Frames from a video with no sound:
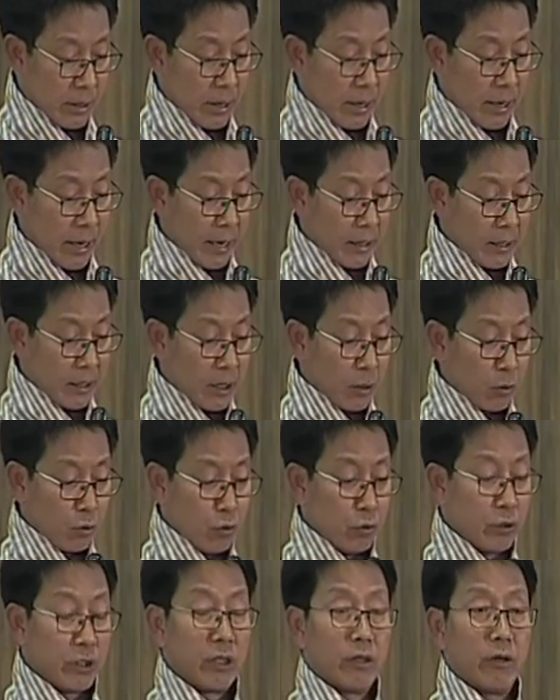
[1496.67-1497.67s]
and
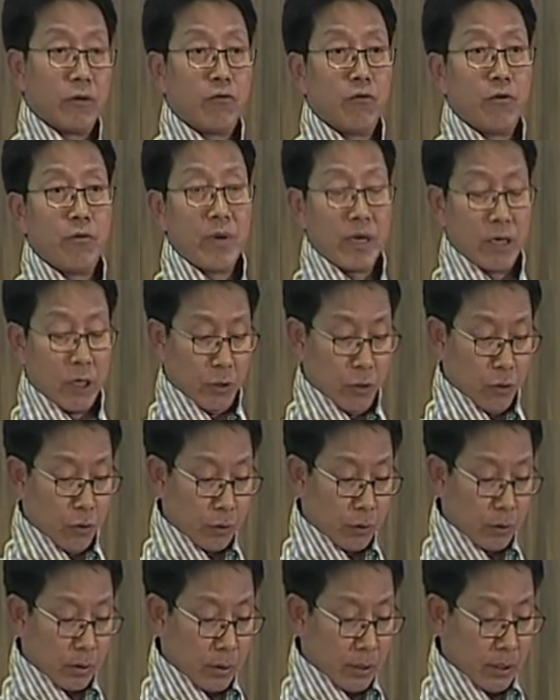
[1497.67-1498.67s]
inclusion of women and
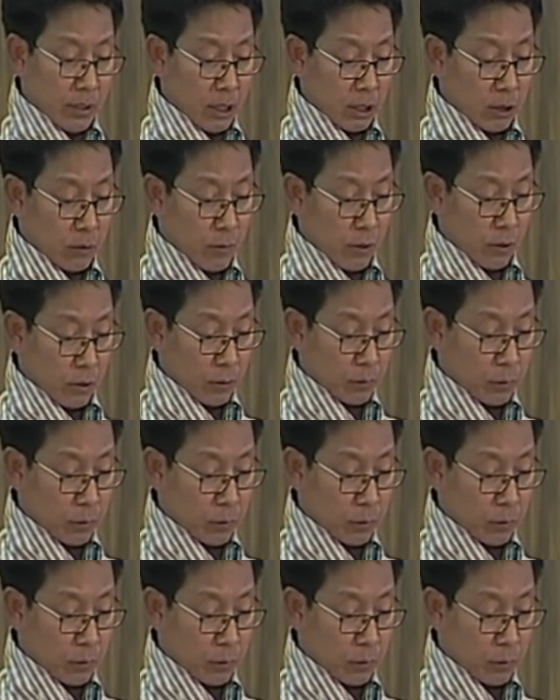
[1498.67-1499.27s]
youth in the democratic